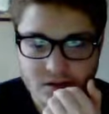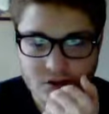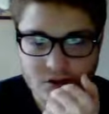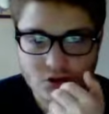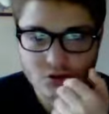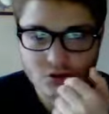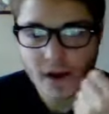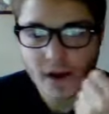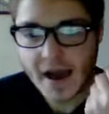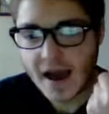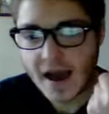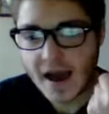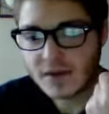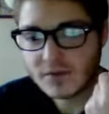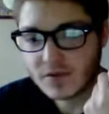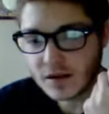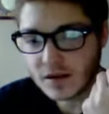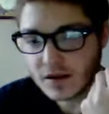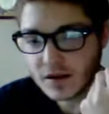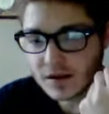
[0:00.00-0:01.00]
you
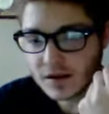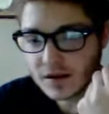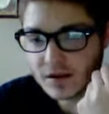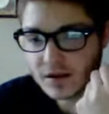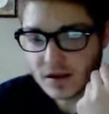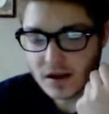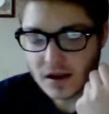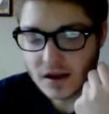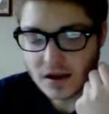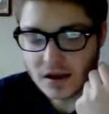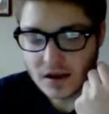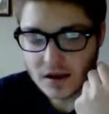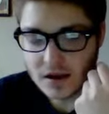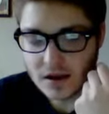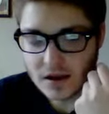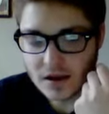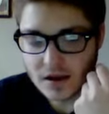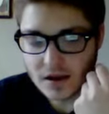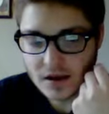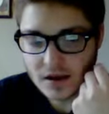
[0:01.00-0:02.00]
have
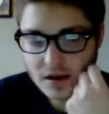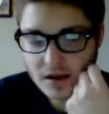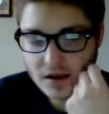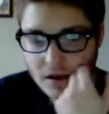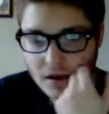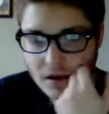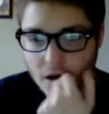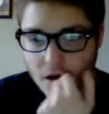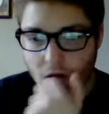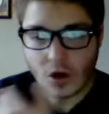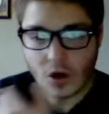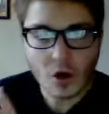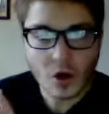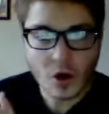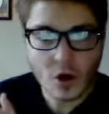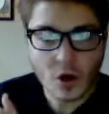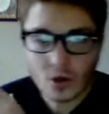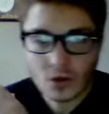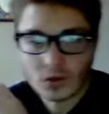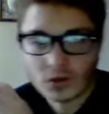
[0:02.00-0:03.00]
a
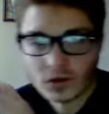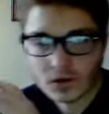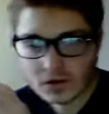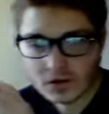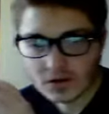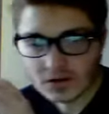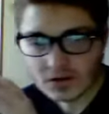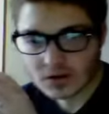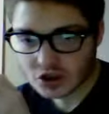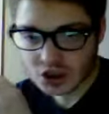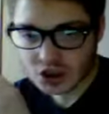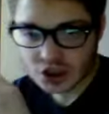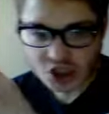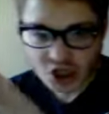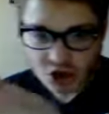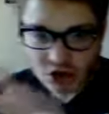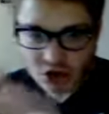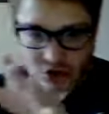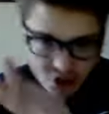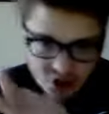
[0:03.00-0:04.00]
whole
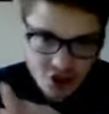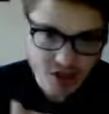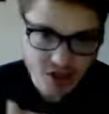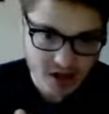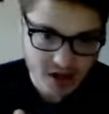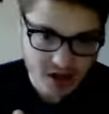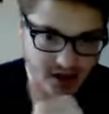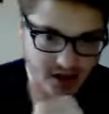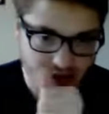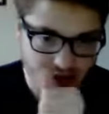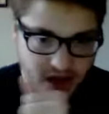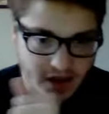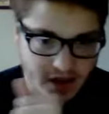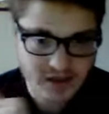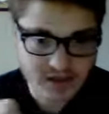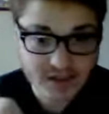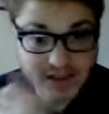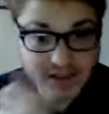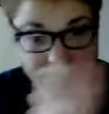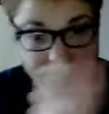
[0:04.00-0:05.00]
church
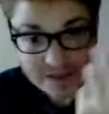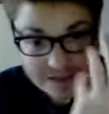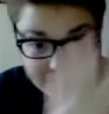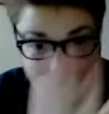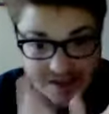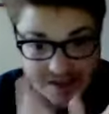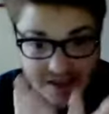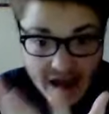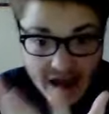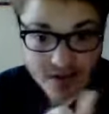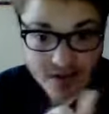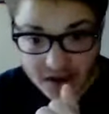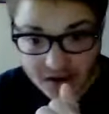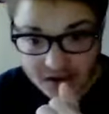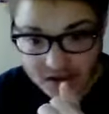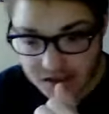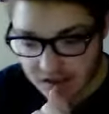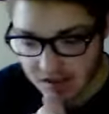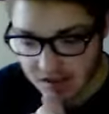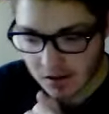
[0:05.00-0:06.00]
dedicated to the
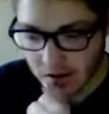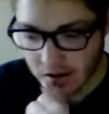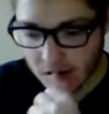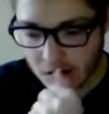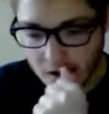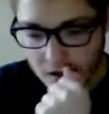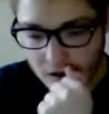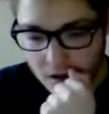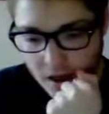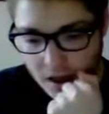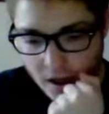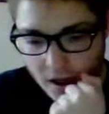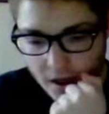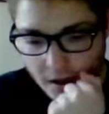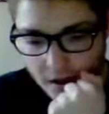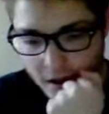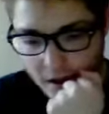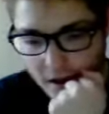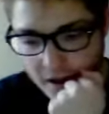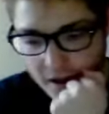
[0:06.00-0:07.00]
Xanax.
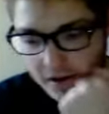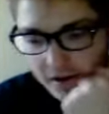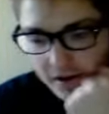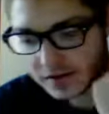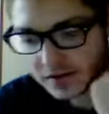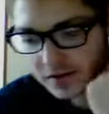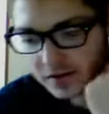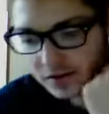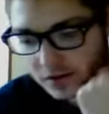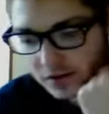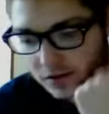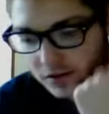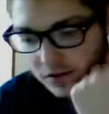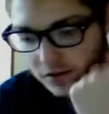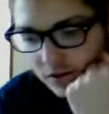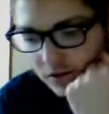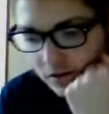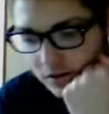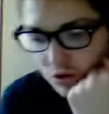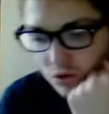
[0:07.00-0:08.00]
And
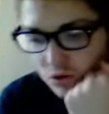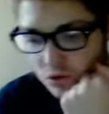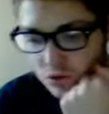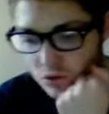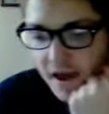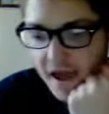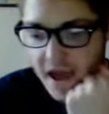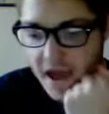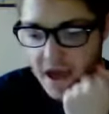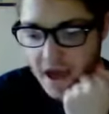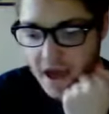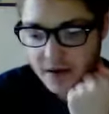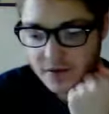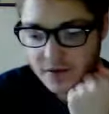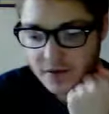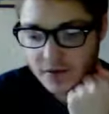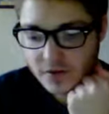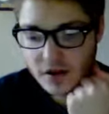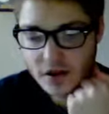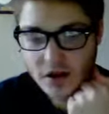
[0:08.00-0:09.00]
you
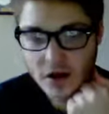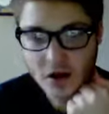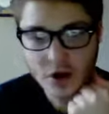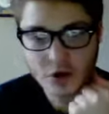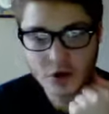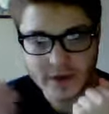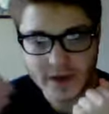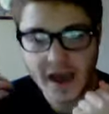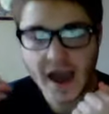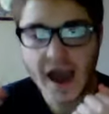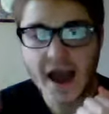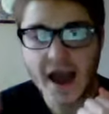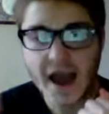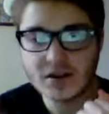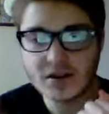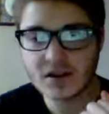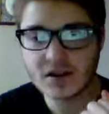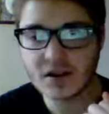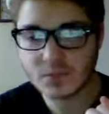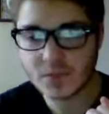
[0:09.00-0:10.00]
have a
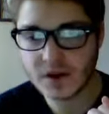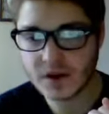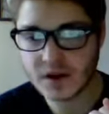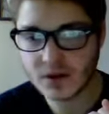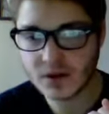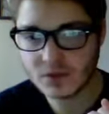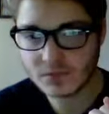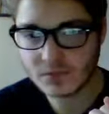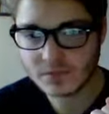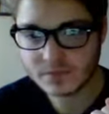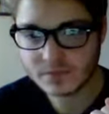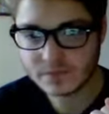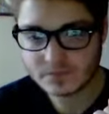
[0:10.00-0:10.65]
reality pill.